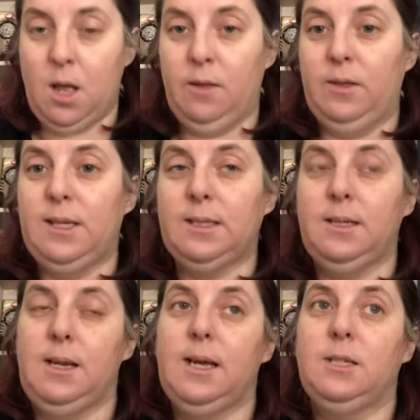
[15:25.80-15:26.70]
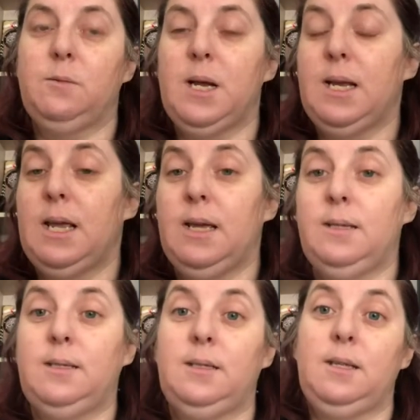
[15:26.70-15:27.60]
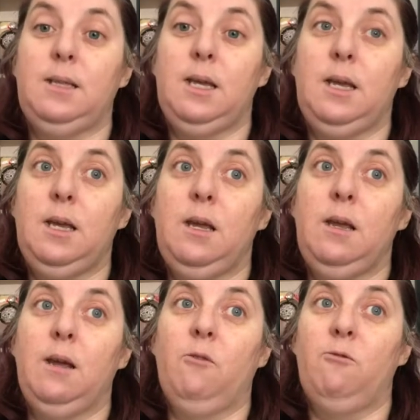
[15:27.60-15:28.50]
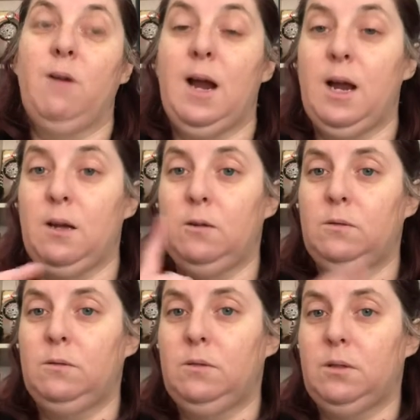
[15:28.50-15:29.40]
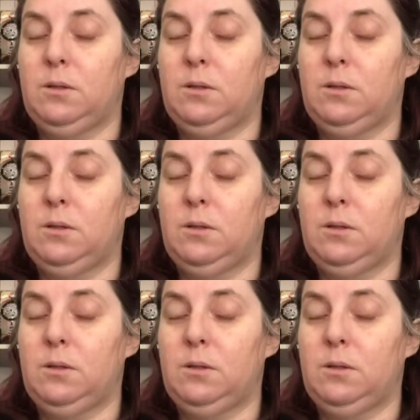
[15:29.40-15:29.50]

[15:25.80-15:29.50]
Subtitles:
This next one is the round